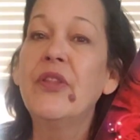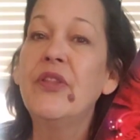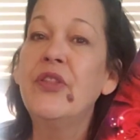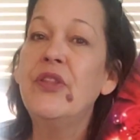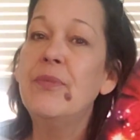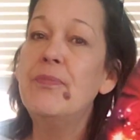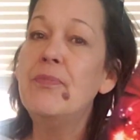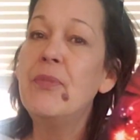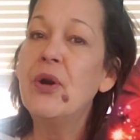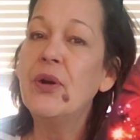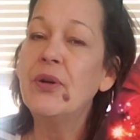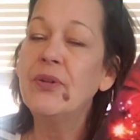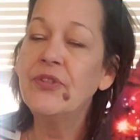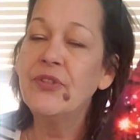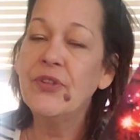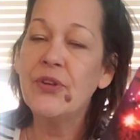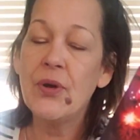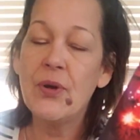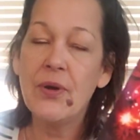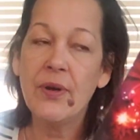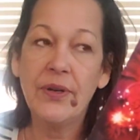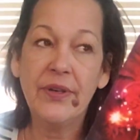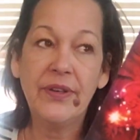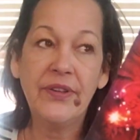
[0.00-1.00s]
The Mars
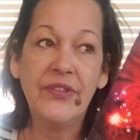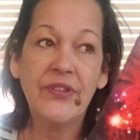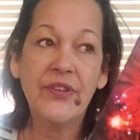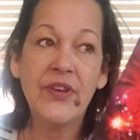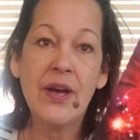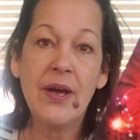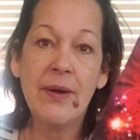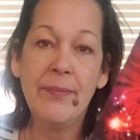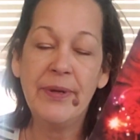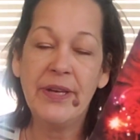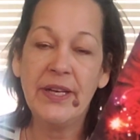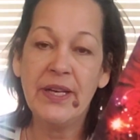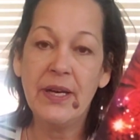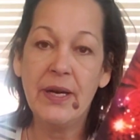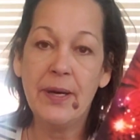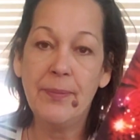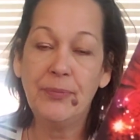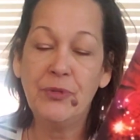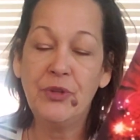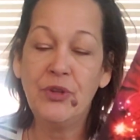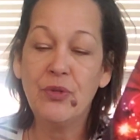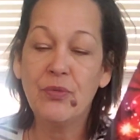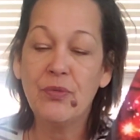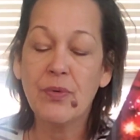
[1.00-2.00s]
card is coming
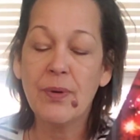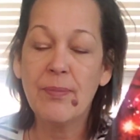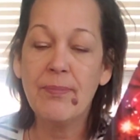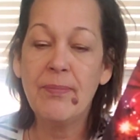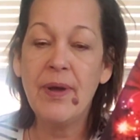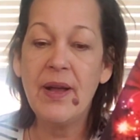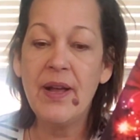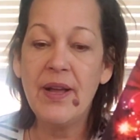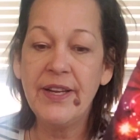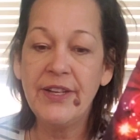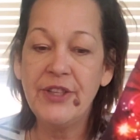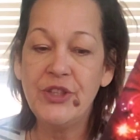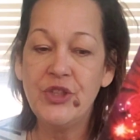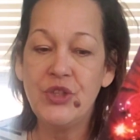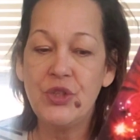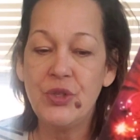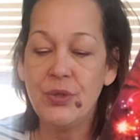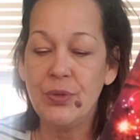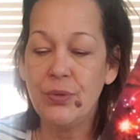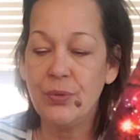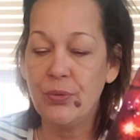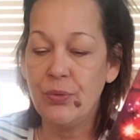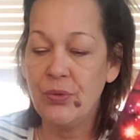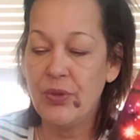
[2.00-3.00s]
up to remind
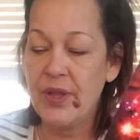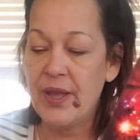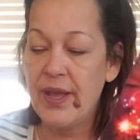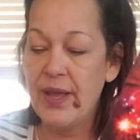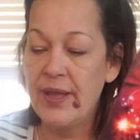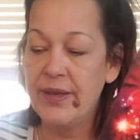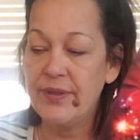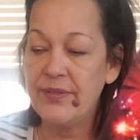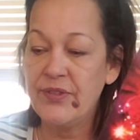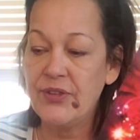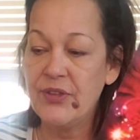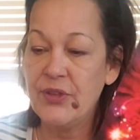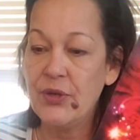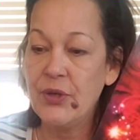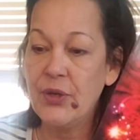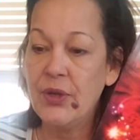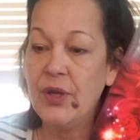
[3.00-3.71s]
you that